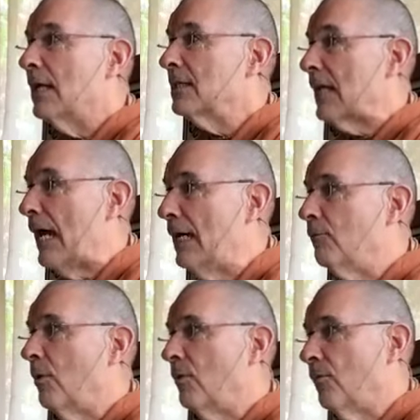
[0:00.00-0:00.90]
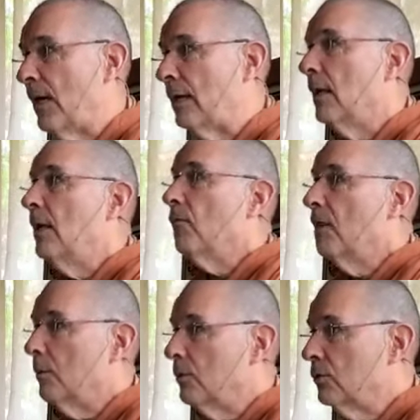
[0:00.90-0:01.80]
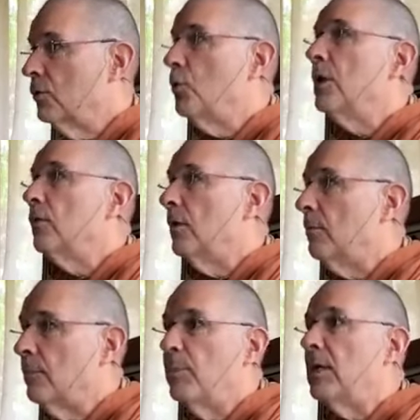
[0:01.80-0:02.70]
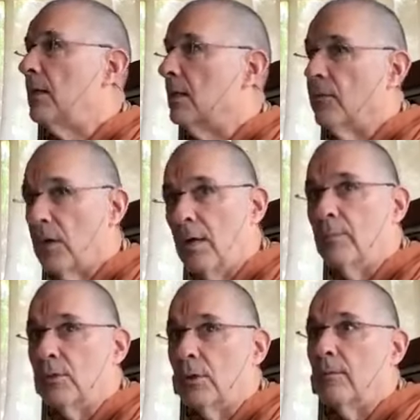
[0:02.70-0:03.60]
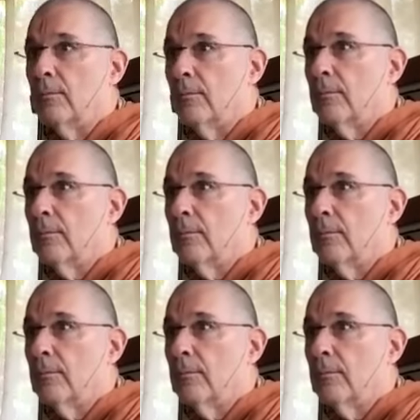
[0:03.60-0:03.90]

Aside from the fact that he was doing the bidding of Kamsa,